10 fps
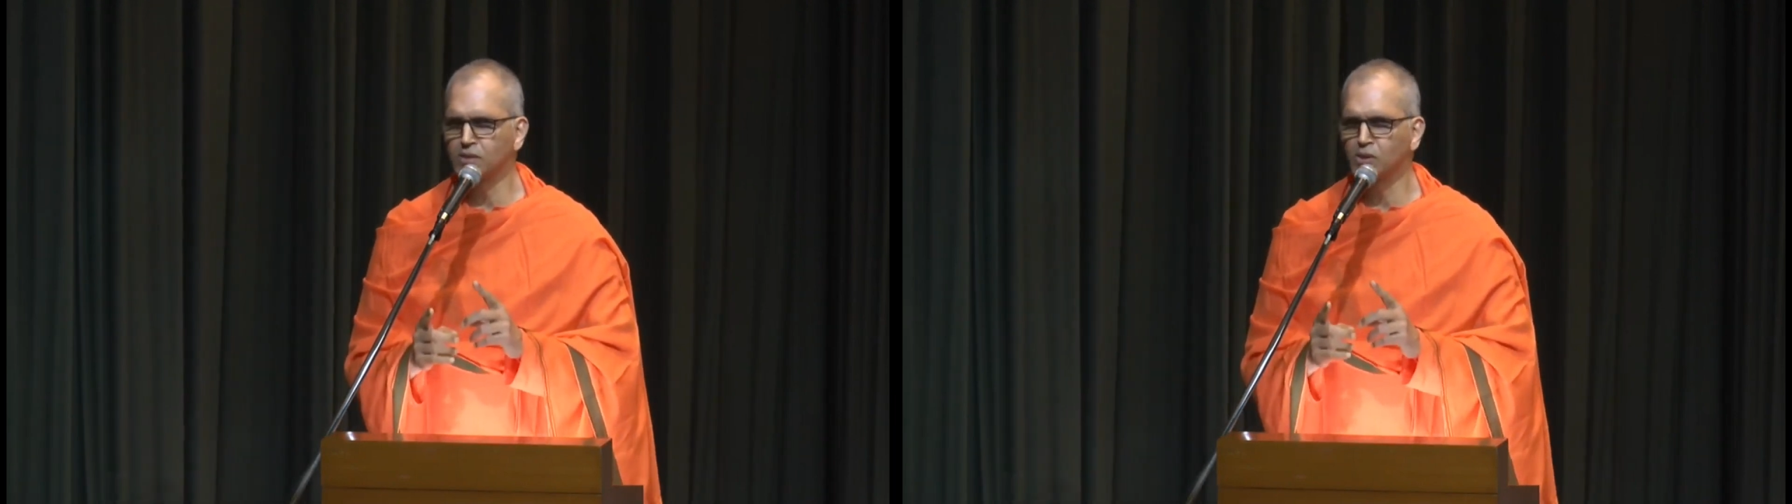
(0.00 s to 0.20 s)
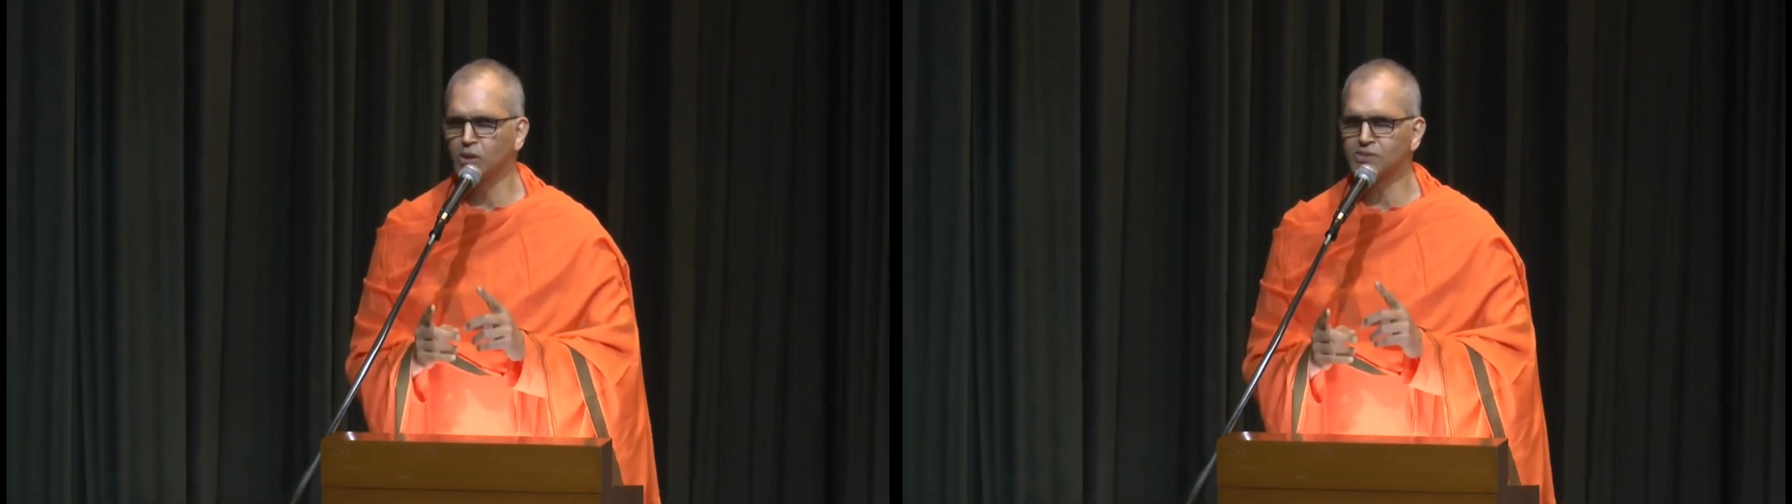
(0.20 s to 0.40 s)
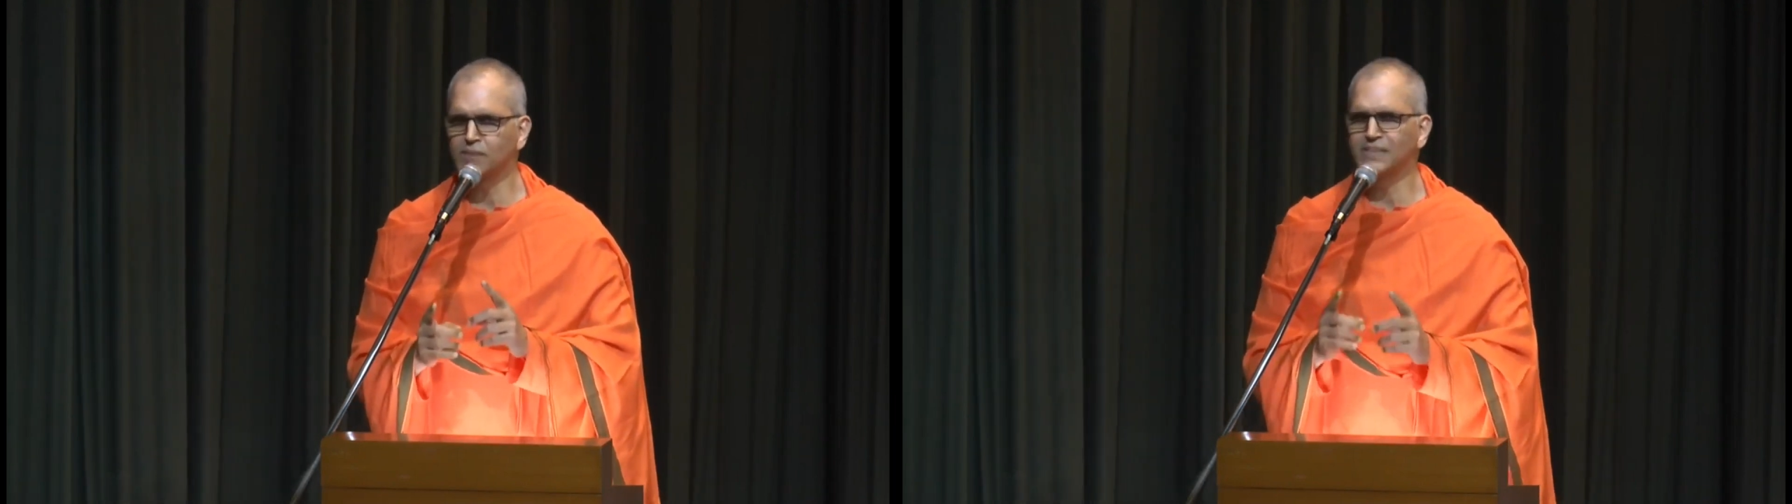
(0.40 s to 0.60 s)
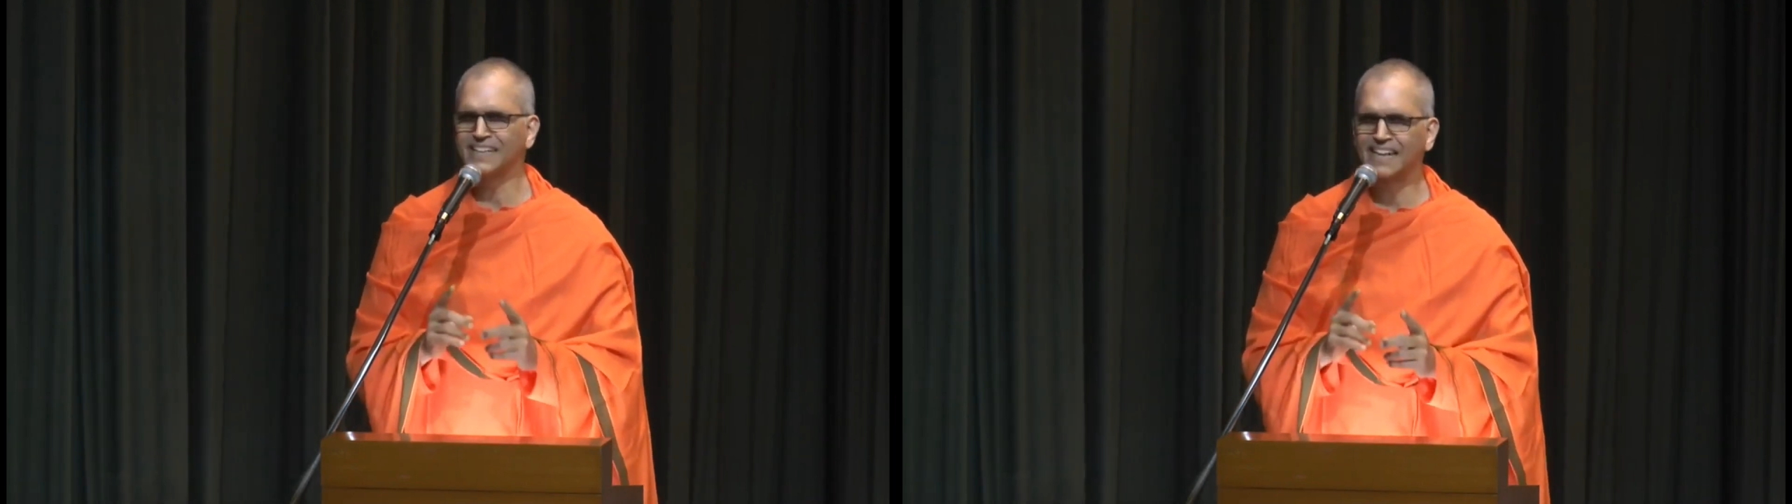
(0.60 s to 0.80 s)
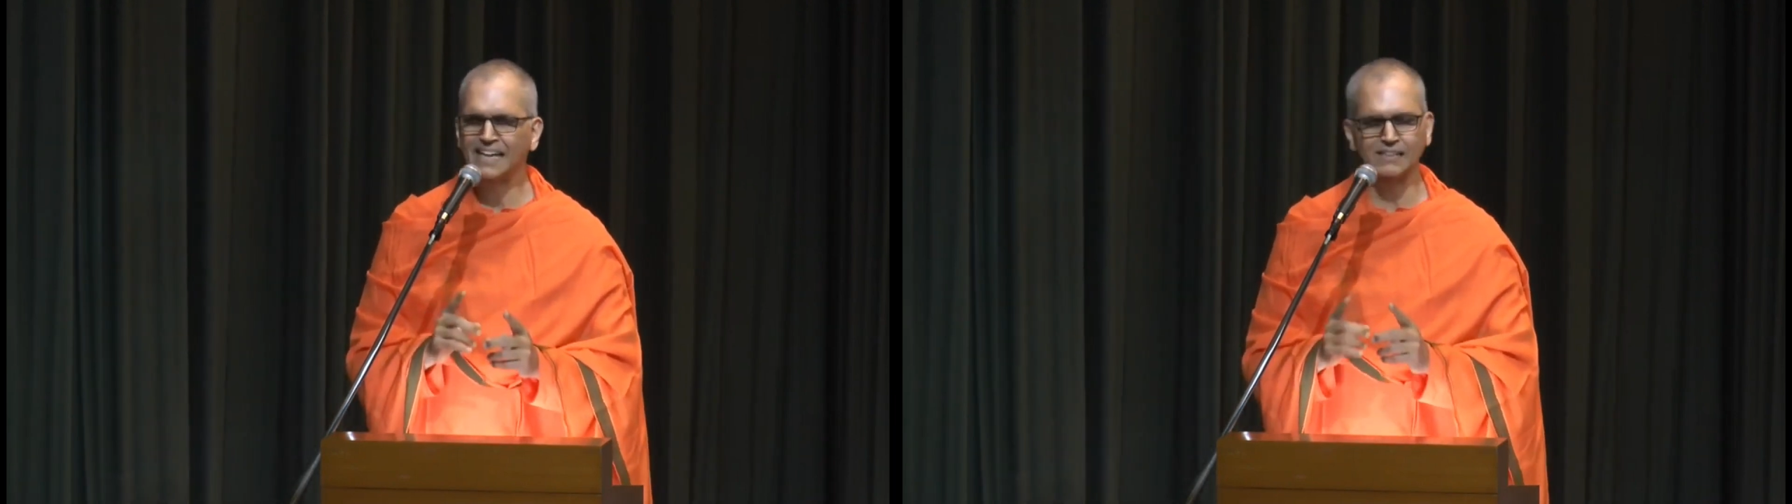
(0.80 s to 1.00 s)
or
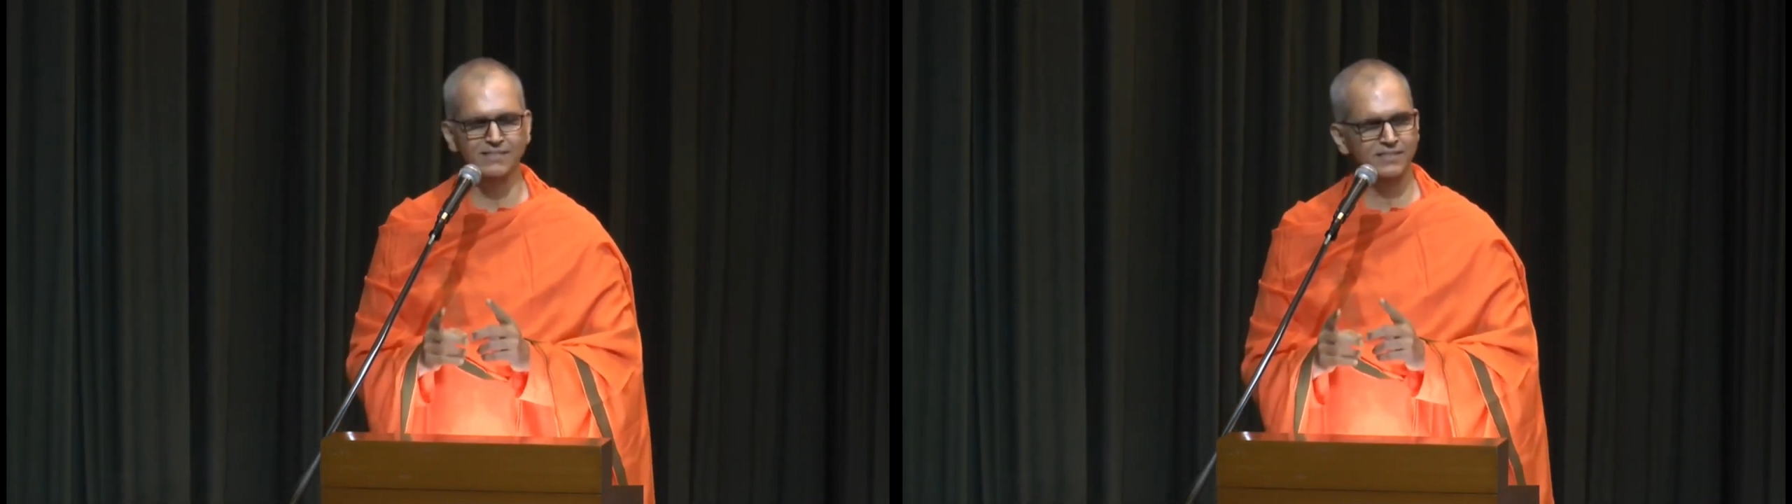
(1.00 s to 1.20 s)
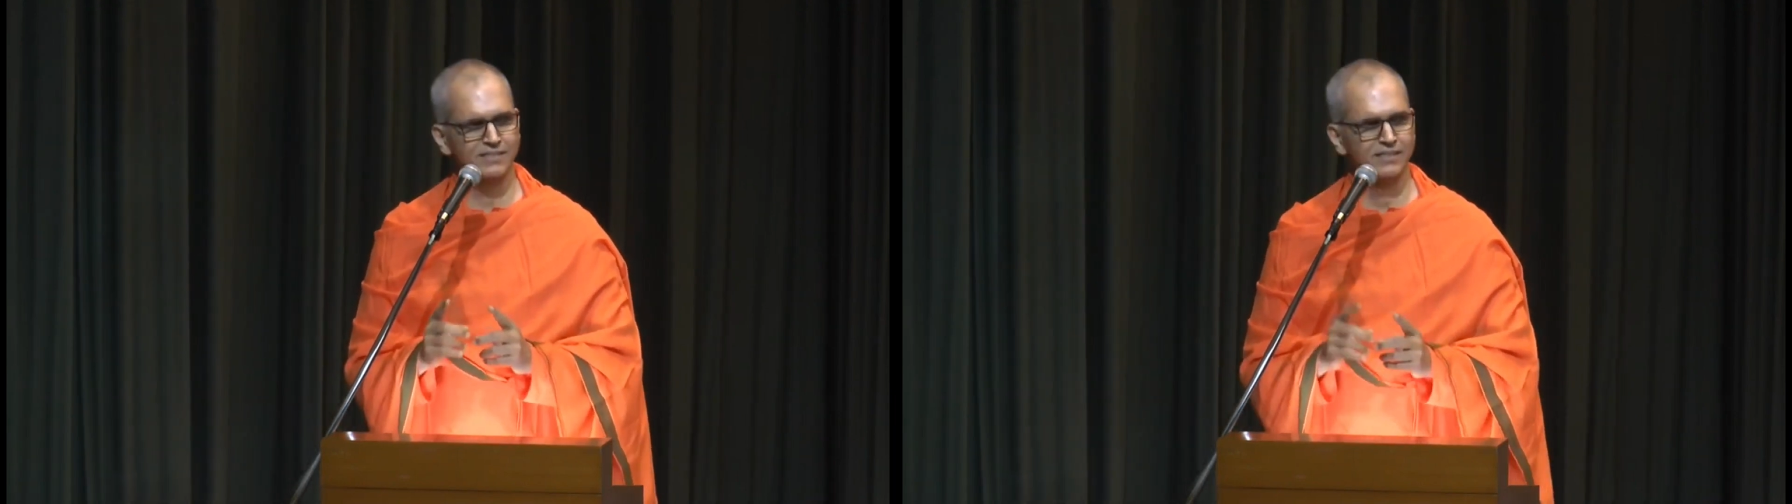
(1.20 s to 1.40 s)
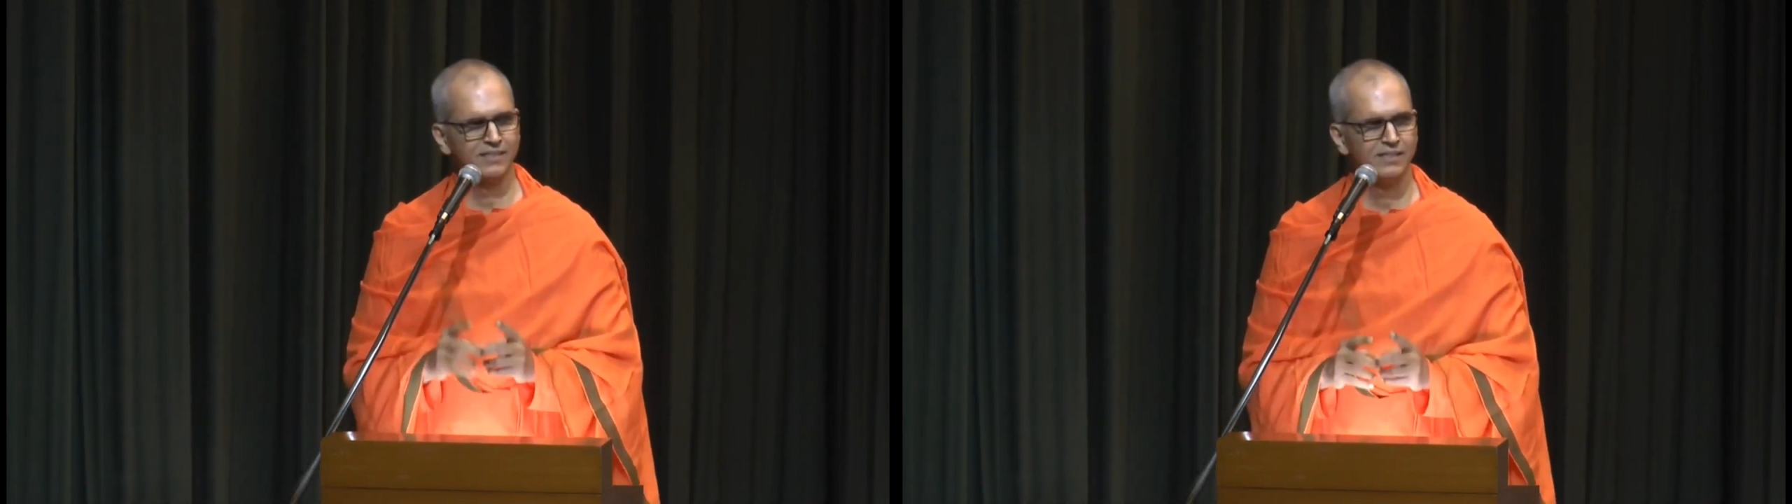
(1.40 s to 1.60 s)
something else,